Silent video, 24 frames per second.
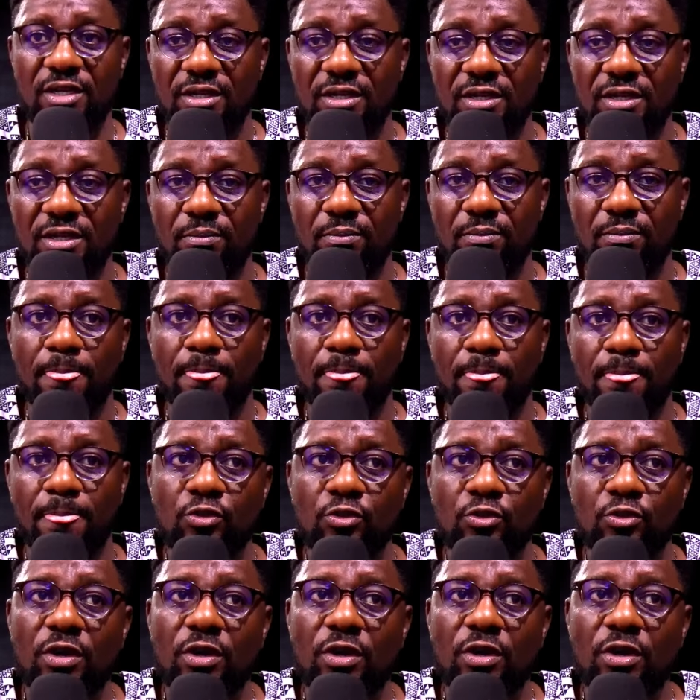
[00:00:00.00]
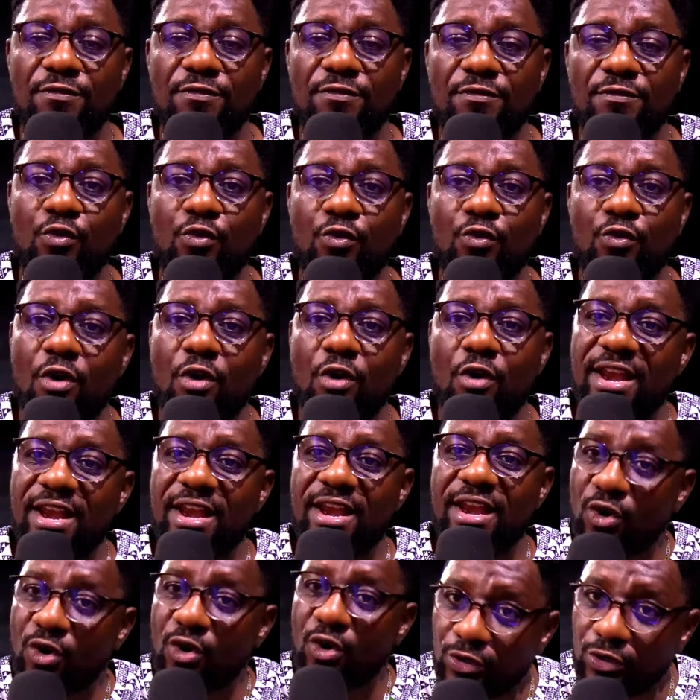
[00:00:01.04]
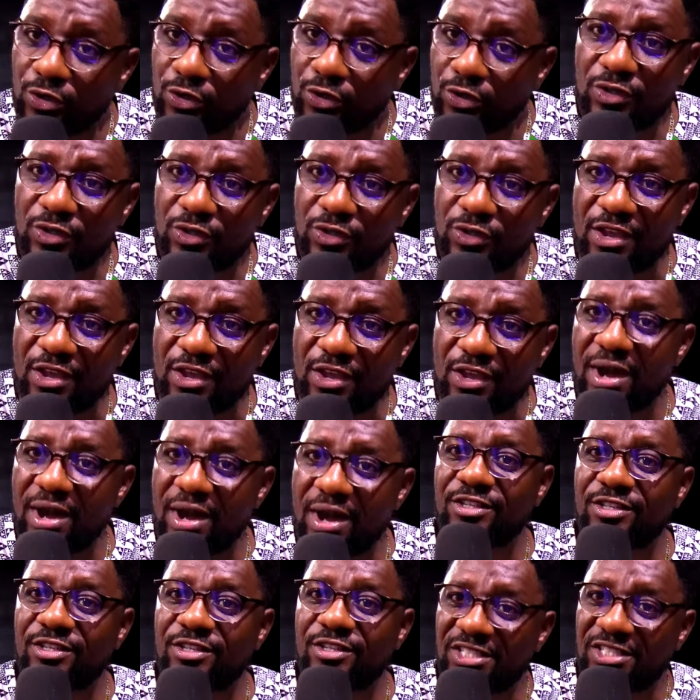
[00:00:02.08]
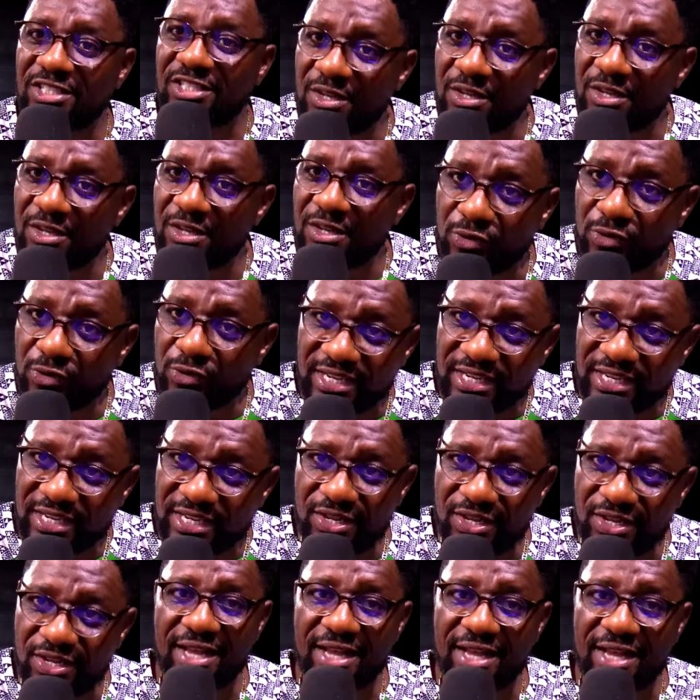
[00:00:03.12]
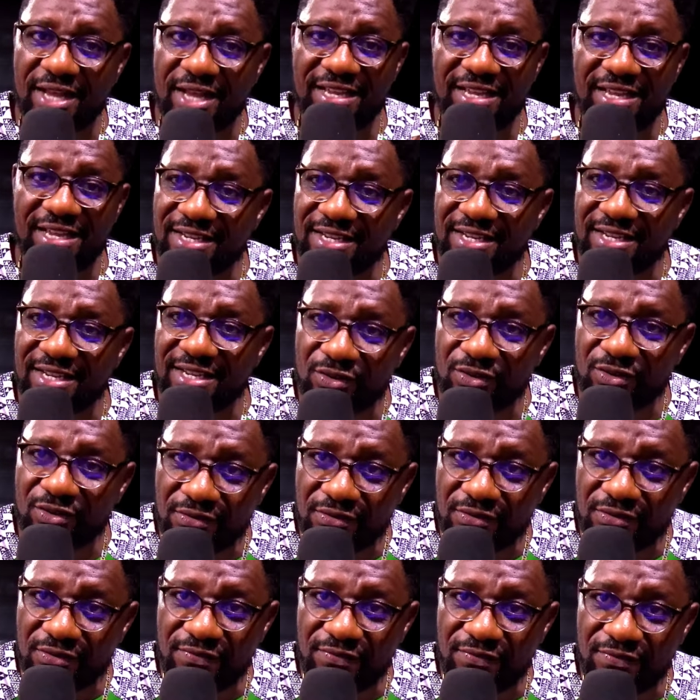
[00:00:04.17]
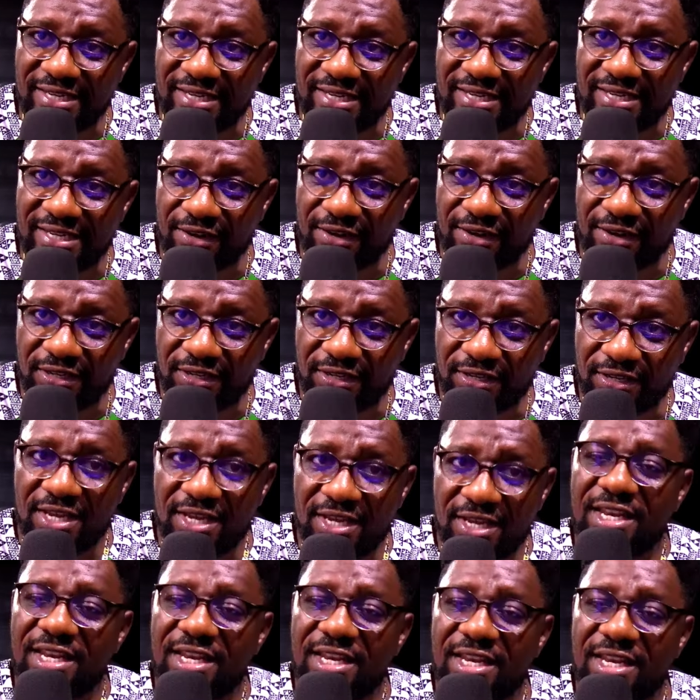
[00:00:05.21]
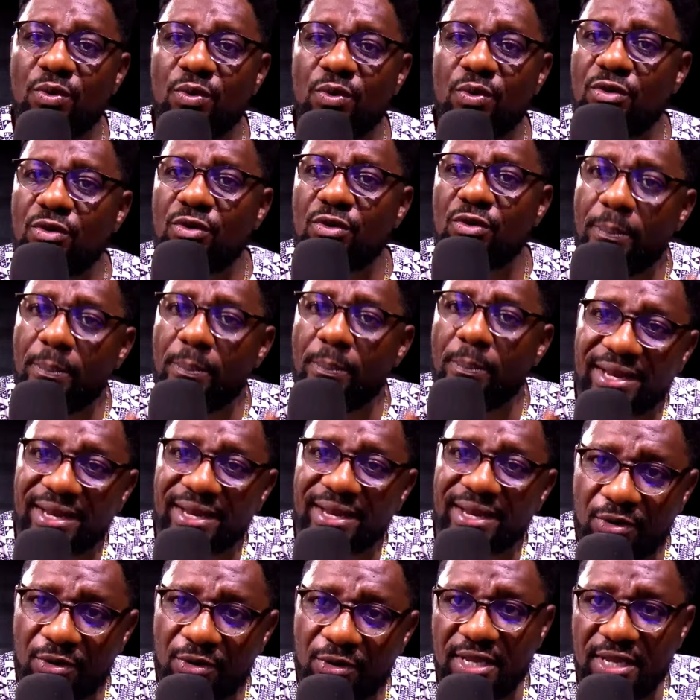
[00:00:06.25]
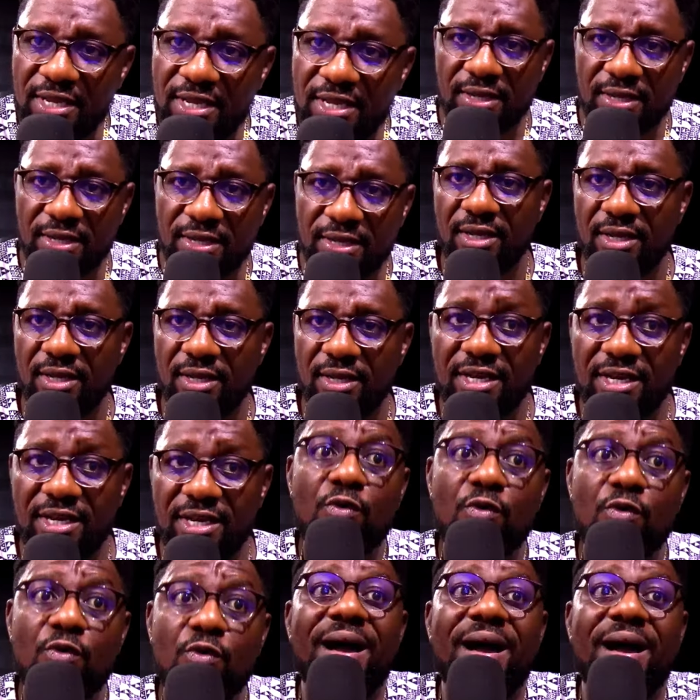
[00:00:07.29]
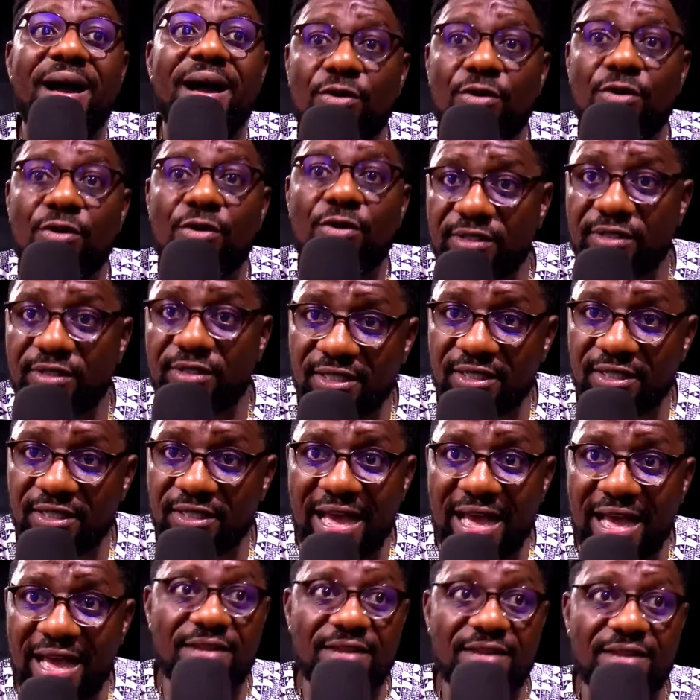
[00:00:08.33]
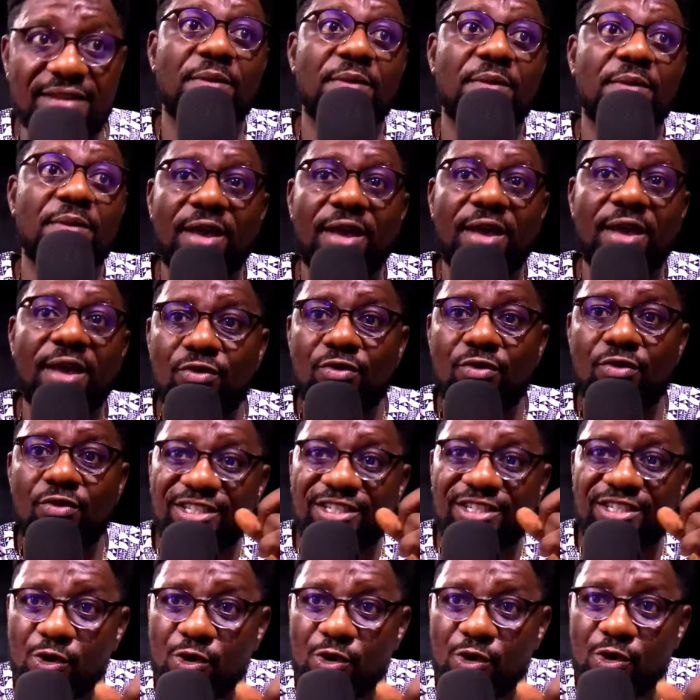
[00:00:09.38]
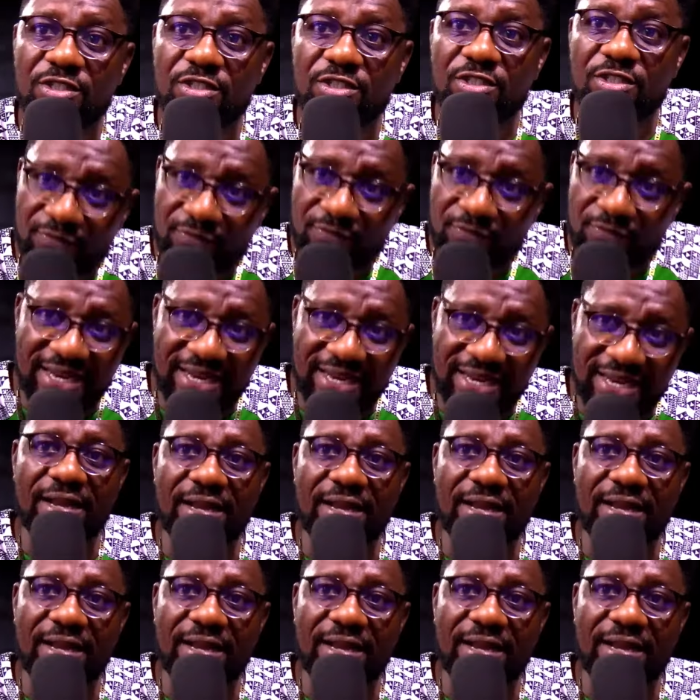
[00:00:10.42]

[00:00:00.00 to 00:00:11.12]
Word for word: So if Google already caught you that you are cheating the process, you are sending invalid traffic, they will not pay the money. They will ban the whole thing. And if they pay you, that's once they ban the account.